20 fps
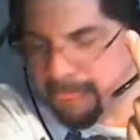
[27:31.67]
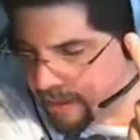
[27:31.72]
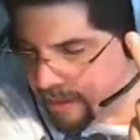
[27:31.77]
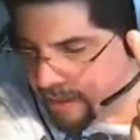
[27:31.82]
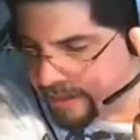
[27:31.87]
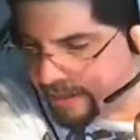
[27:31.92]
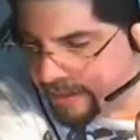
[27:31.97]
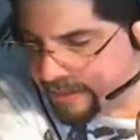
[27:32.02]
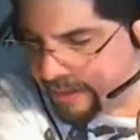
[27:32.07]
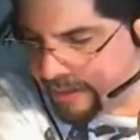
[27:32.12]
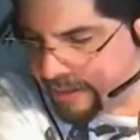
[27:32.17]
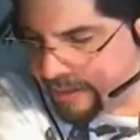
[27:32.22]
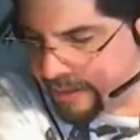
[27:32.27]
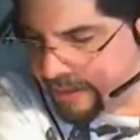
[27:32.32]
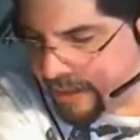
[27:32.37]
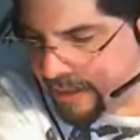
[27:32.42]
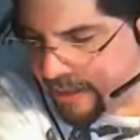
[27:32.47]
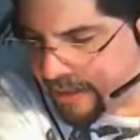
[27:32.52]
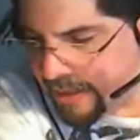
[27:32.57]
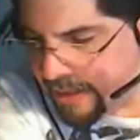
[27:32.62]
and
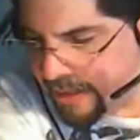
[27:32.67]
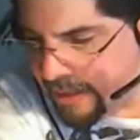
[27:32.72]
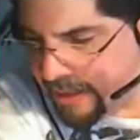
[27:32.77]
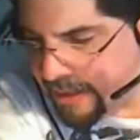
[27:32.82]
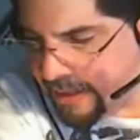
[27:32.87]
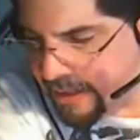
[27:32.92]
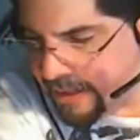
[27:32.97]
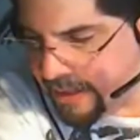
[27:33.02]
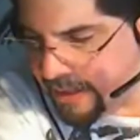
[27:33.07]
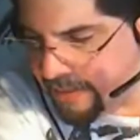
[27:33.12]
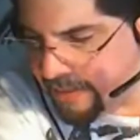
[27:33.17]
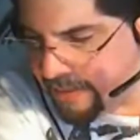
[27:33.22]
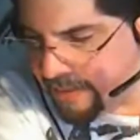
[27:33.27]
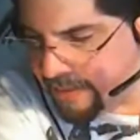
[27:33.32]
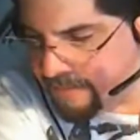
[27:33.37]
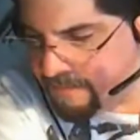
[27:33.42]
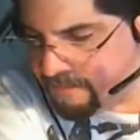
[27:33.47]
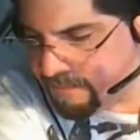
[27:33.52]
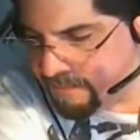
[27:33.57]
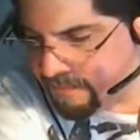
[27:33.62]

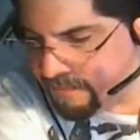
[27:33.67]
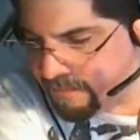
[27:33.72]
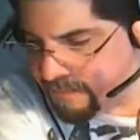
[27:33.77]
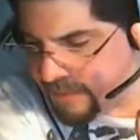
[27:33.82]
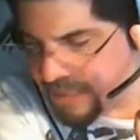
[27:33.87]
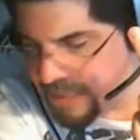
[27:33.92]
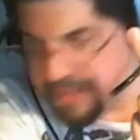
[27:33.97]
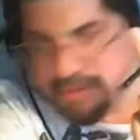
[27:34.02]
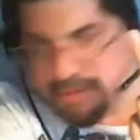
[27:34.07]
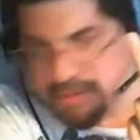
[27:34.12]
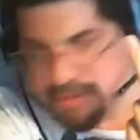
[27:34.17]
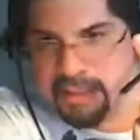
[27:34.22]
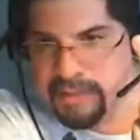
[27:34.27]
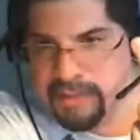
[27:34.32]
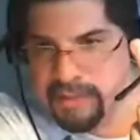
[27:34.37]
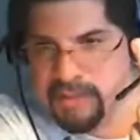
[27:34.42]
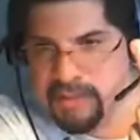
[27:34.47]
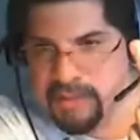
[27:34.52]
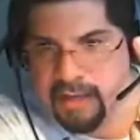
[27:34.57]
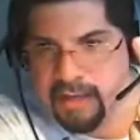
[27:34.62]
that's
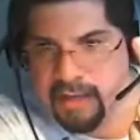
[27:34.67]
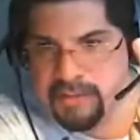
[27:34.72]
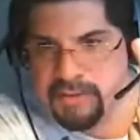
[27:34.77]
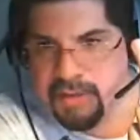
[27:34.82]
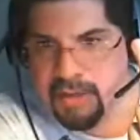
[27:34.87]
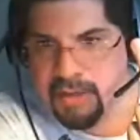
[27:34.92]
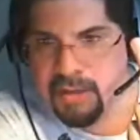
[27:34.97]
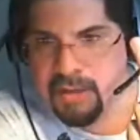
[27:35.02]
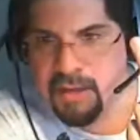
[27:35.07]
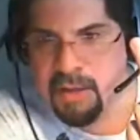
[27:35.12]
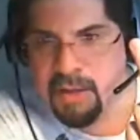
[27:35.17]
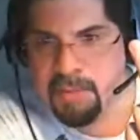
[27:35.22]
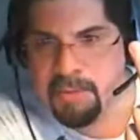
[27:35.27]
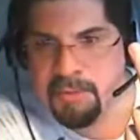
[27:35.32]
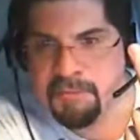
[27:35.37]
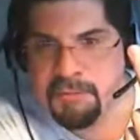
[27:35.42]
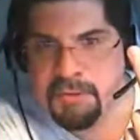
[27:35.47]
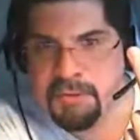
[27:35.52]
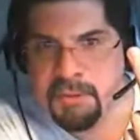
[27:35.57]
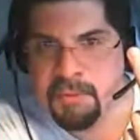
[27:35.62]
all he's got. He's got an
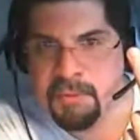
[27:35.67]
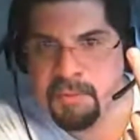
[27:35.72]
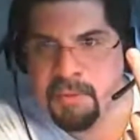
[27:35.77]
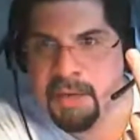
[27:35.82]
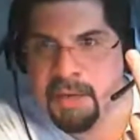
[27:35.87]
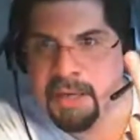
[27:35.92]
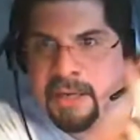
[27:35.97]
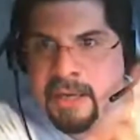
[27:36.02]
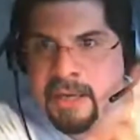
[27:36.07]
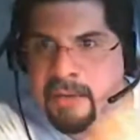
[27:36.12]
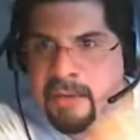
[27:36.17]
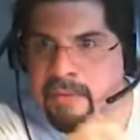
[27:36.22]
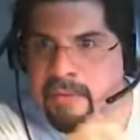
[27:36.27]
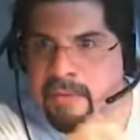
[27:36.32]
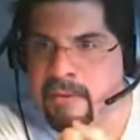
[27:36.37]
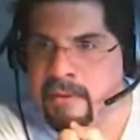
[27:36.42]
ob of 2 right now.